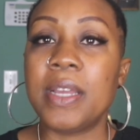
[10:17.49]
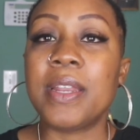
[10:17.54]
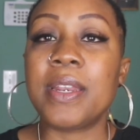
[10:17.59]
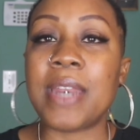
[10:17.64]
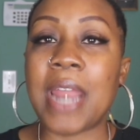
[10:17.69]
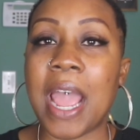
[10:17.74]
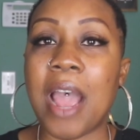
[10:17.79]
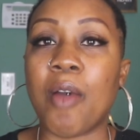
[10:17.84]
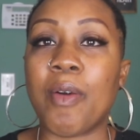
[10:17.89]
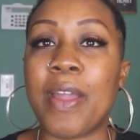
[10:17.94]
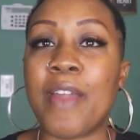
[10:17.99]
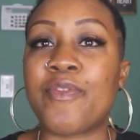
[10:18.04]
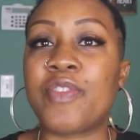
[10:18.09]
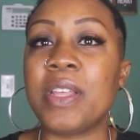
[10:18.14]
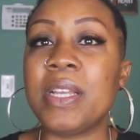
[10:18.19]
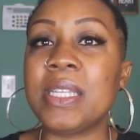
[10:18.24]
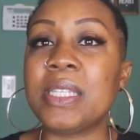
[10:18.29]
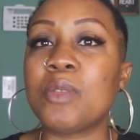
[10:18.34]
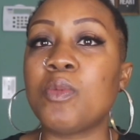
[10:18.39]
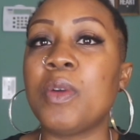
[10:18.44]
Now, if
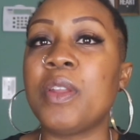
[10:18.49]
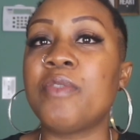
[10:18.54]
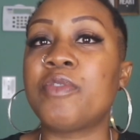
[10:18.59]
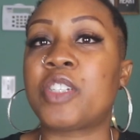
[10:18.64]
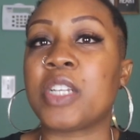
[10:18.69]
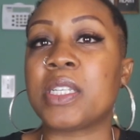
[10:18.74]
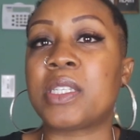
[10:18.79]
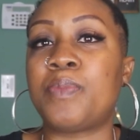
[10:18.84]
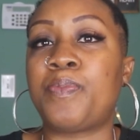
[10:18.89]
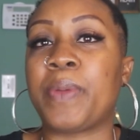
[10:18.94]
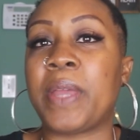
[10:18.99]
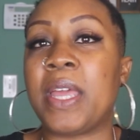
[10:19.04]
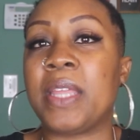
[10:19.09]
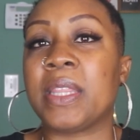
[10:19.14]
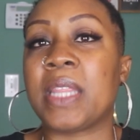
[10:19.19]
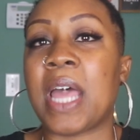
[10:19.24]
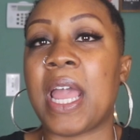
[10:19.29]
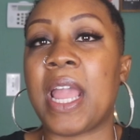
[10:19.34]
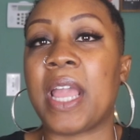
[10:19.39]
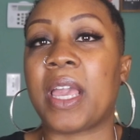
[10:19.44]
this would have just
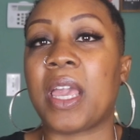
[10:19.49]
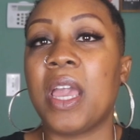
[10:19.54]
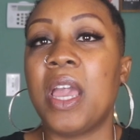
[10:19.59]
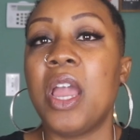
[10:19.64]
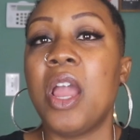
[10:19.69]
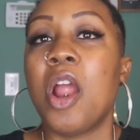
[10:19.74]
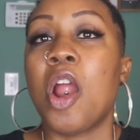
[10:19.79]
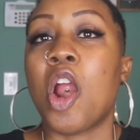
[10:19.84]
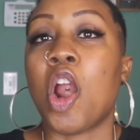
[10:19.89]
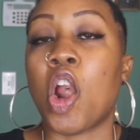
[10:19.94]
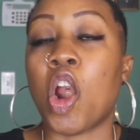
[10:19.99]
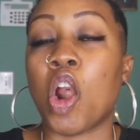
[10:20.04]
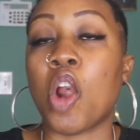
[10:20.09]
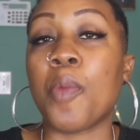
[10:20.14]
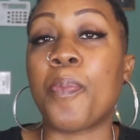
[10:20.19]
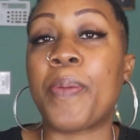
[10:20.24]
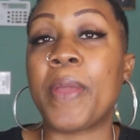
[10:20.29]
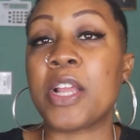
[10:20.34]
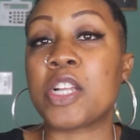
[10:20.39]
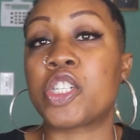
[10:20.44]
been like
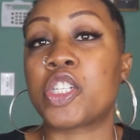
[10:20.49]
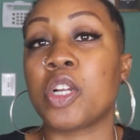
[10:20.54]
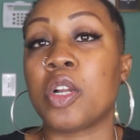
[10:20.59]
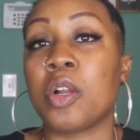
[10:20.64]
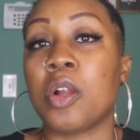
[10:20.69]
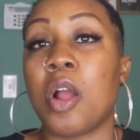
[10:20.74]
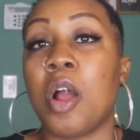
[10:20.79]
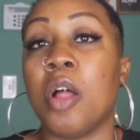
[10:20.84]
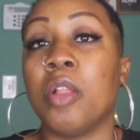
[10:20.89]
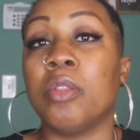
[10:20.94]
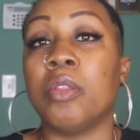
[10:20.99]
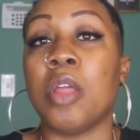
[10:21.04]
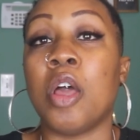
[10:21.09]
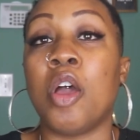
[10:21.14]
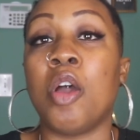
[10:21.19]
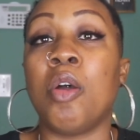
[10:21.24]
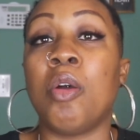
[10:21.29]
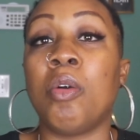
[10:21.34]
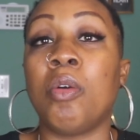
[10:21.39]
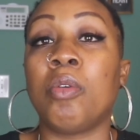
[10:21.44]
her picture
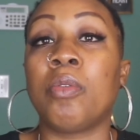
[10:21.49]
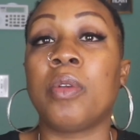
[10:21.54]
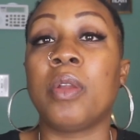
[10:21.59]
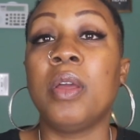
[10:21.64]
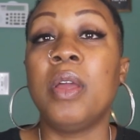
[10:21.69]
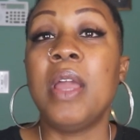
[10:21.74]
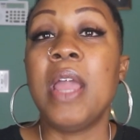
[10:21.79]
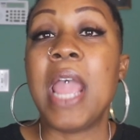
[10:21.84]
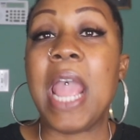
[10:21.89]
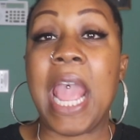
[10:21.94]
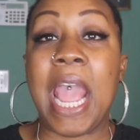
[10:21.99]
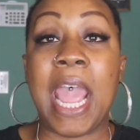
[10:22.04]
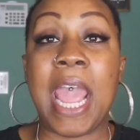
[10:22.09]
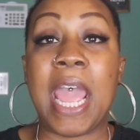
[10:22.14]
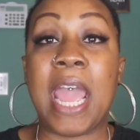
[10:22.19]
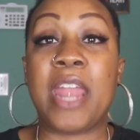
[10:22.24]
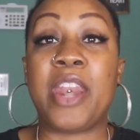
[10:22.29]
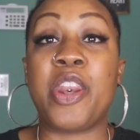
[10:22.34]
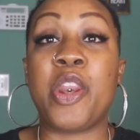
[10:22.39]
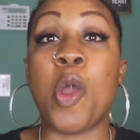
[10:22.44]
alone
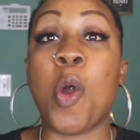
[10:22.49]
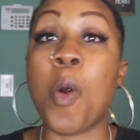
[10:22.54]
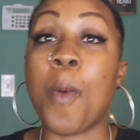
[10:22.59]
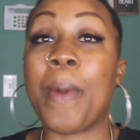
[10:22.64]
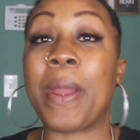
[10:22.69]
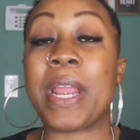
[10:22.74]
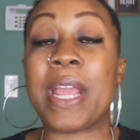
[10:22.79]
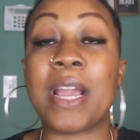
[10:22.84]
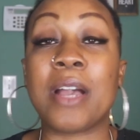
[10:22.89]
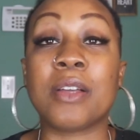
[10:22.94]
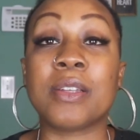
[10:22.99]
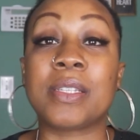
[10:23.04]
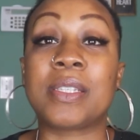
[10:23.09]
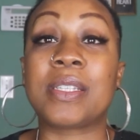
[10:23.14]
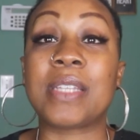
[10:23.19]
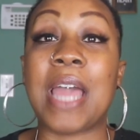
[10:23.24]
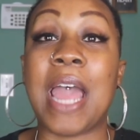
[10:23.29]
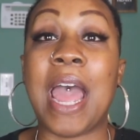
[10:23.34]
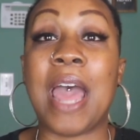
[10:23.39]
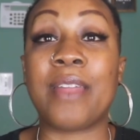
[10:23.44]
and nobody
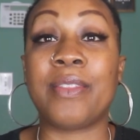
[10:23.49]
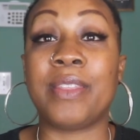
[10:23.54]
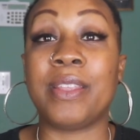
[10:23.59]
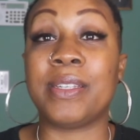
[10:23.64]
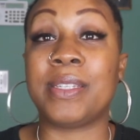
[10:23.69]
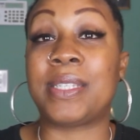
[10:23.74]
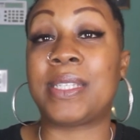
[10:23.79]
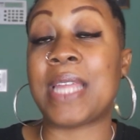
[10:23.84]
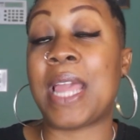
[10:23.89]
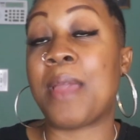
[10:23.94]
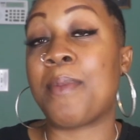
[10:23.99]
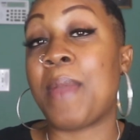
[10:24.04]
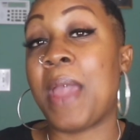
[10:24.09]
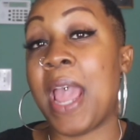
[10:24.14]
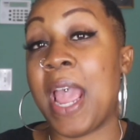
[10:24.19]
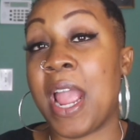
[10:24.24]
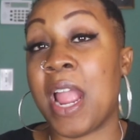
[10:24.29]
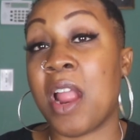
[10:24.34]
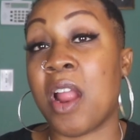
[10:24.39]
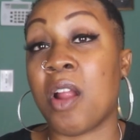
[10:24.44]
else had the same
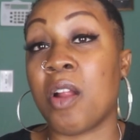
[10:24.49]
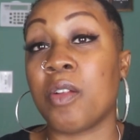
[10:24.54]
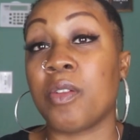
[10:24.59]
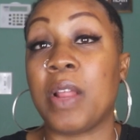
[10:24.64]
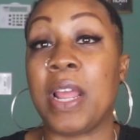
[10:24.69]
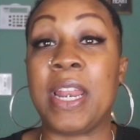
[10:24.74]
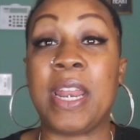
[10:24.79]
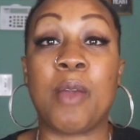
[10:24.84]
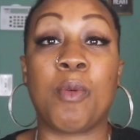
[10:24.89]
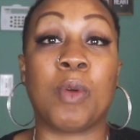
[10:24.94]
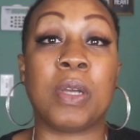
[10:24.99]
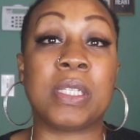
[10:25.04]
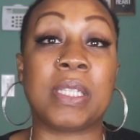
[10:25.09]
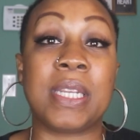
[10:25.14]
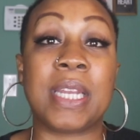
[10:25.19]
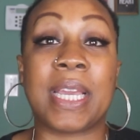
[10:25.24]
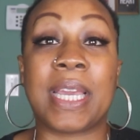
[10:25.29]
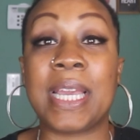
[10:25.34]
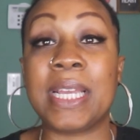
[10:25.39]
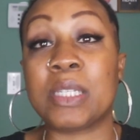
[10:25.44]
hair and it
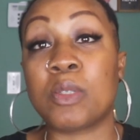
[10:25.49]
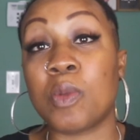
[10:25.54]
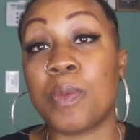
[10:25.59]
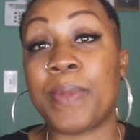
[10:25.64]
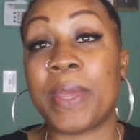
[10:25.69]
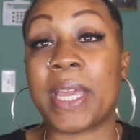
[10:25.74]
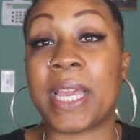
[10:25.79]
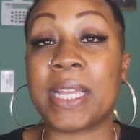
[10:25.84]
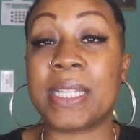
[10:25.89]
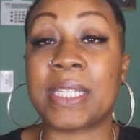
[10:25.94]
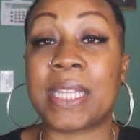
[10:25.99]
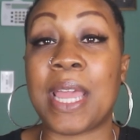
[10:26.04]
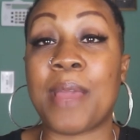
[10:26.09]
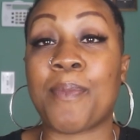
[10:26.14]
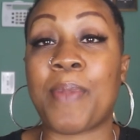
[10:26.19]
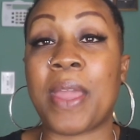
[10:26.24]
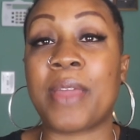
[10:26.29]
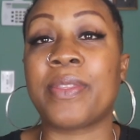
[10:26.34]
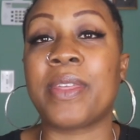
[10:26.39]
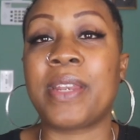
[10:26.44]
wasn't a kids will be kids
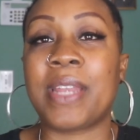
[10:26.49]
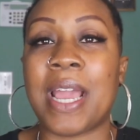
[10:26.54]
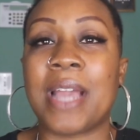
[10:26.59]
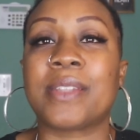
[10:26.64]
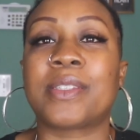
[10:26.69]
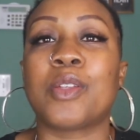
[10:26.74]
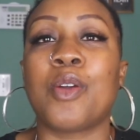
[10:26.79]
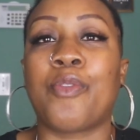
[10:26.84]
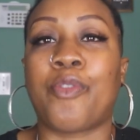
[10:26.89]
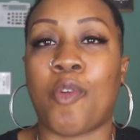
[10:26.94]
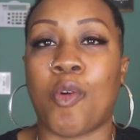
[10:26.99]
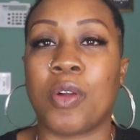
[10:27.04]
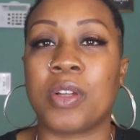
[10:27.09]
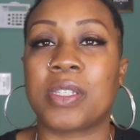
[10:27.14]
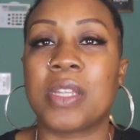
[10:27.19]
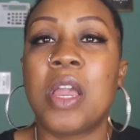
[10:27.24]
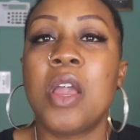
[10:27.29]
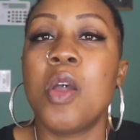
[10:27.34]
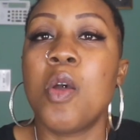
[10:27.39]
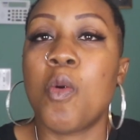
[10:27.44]
campaign then yes of
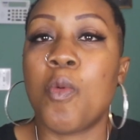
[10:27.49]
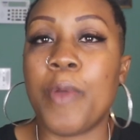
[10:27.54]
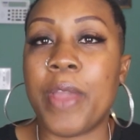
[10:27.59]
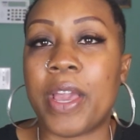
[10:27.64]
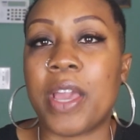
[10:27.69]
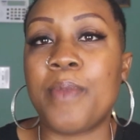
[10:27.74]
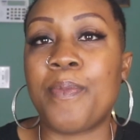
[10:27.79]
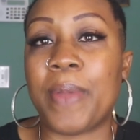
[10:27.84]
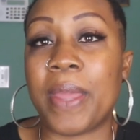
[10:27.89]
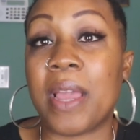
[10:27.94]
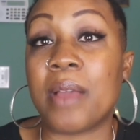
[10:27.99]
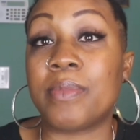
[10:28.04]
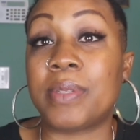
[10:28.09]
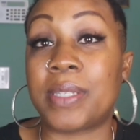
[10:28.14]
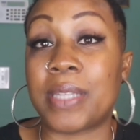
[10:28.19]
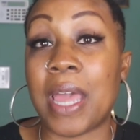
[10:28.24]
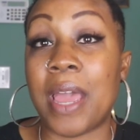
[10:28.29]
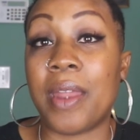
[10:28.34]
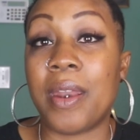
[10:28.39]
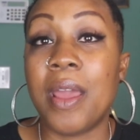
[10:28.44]
course we could be
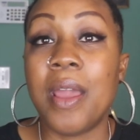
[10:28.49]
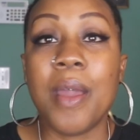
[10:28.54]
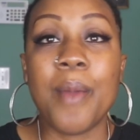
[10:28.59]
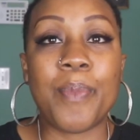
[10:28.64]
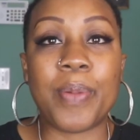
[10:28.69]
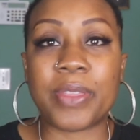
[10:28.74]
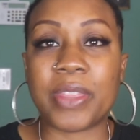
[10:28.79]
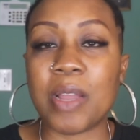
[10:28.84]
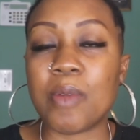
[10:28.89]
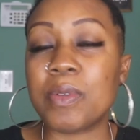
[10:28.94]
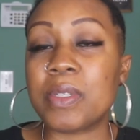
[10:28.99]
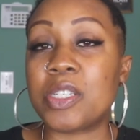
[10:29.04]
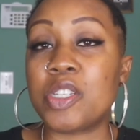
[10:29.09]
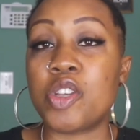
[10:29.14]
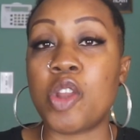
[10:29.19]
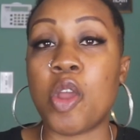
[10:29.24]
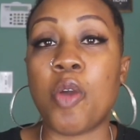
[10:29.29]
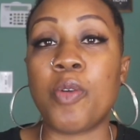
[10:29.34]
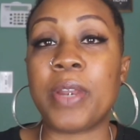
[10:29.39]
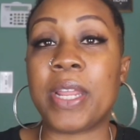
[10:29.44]
upset but there was
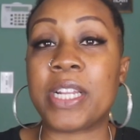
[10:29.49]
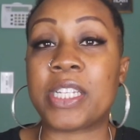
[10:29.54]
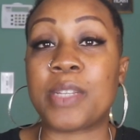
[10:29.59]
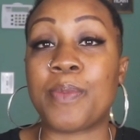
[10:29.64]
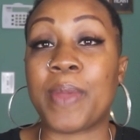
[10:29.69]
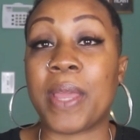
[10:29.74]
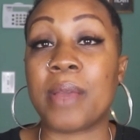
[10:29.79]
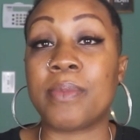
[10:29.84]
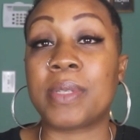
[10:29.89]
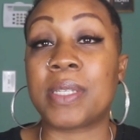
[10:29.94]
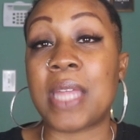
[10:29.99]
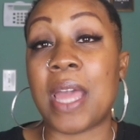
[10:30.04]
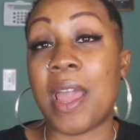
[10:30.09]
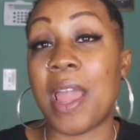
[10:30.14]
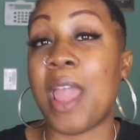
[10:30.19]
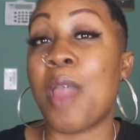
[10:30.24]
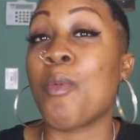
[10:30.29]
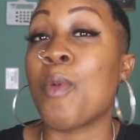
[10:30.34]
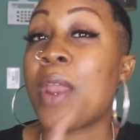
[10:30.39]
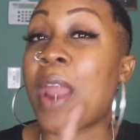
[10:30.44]
no need to be
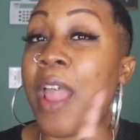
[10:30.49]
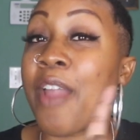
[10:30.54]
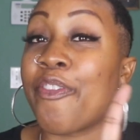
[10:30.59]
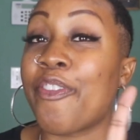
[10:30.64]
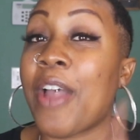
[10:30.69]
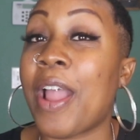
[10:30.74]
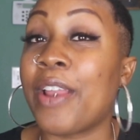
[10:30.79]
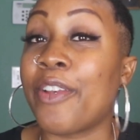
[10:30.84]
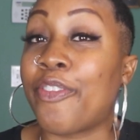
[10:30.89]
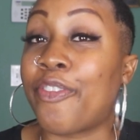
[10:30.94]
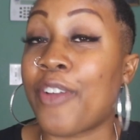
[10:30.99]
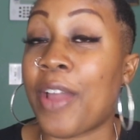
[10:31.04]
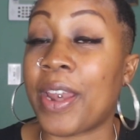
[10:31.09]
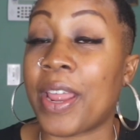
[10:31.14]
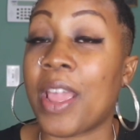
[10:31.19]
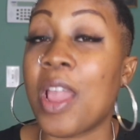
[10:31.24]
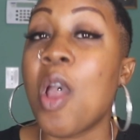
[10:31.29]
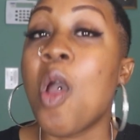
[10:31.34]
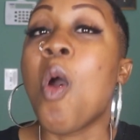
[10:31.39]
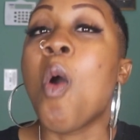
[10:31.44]
upset and what i find
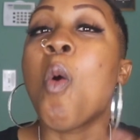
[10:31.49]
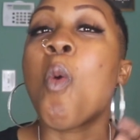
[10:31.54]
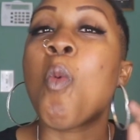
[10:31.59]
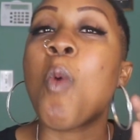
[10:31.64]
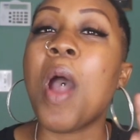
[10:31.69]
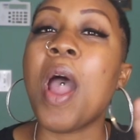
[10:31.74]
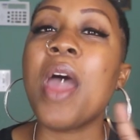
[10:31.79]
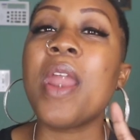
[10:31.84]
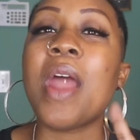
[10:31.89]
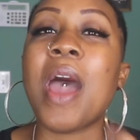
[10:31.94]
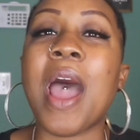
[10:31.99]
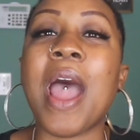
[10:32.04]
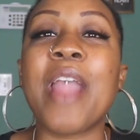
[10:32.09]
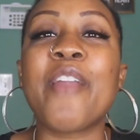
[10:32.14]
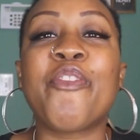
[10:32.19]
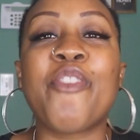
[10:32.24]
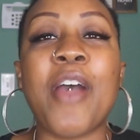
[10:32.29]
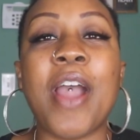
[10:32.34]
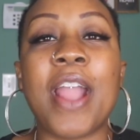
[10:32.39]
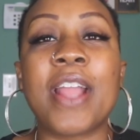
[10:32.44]
funny what
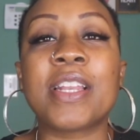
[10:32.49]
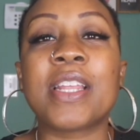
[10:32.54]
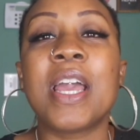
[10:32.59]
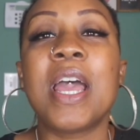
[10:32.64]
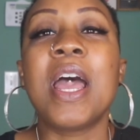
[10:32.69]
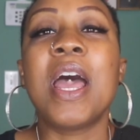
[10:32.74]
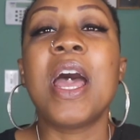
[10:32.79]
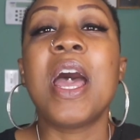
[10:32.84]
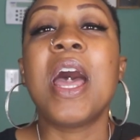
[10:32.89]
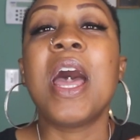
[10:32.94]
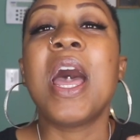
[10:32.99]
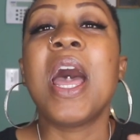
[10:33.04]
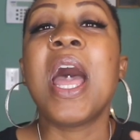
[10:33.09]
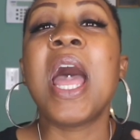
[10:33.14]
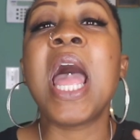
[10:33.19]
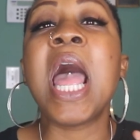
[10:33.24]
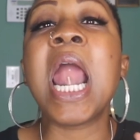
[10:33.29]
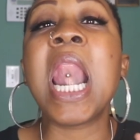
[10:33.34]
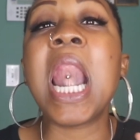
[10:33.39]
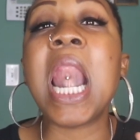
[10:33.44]
i find
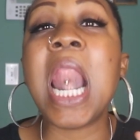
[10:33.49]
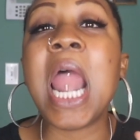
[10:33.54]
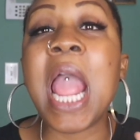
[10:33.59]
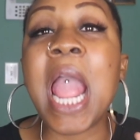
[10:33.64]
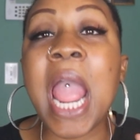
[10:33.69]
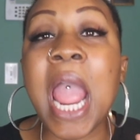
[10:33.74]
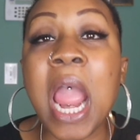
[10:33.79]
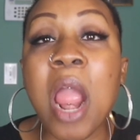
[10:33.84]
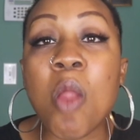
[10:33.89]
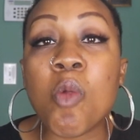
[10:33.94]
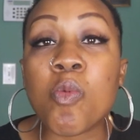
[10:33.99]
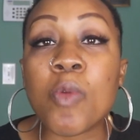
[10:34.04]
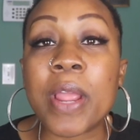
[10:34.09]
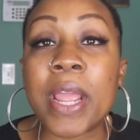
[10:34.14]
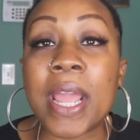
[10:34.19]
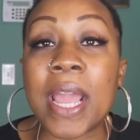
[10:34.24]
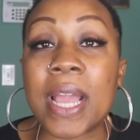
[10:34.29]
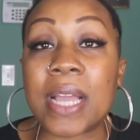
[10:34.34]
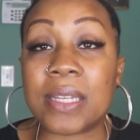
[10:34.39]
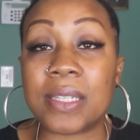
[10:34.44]

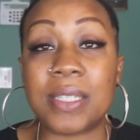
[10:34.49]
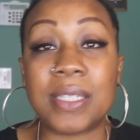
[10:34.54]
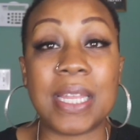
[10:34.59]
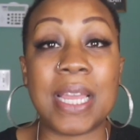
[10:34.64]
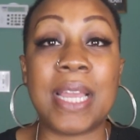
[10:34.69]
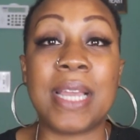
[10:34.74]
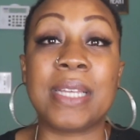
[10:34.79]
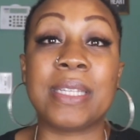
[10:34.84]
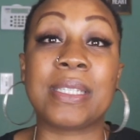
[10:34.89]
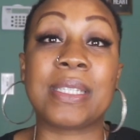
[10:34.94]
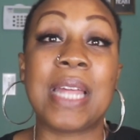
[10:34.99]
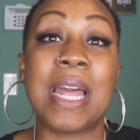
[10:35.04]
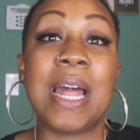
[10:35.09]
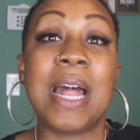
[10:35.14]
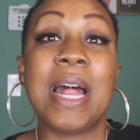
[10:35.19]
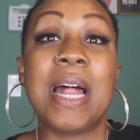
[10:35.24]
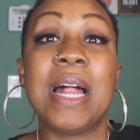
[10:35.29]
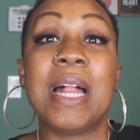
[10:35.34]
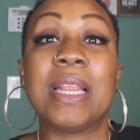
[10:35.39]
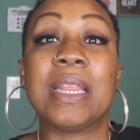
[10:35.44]
hilarious is
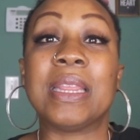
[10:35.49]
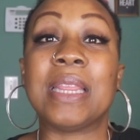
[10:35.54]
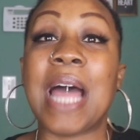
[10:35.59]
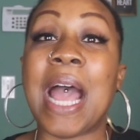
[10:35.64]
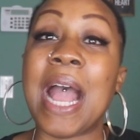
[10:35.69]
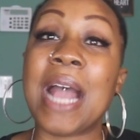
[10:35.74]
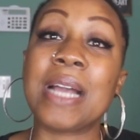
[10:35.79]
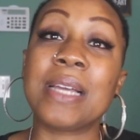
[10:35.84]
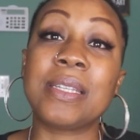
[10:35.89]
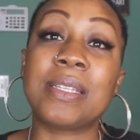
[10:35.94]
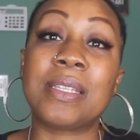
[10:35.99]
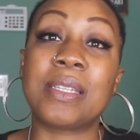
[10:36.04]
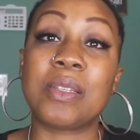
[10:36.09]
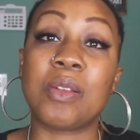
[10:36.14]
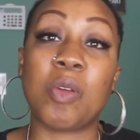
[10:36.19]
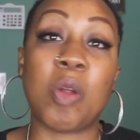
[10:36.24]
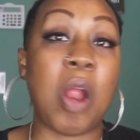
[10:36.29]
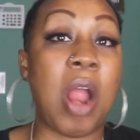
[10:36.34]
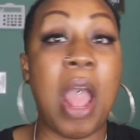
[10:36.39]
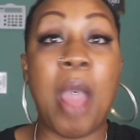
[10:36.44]
last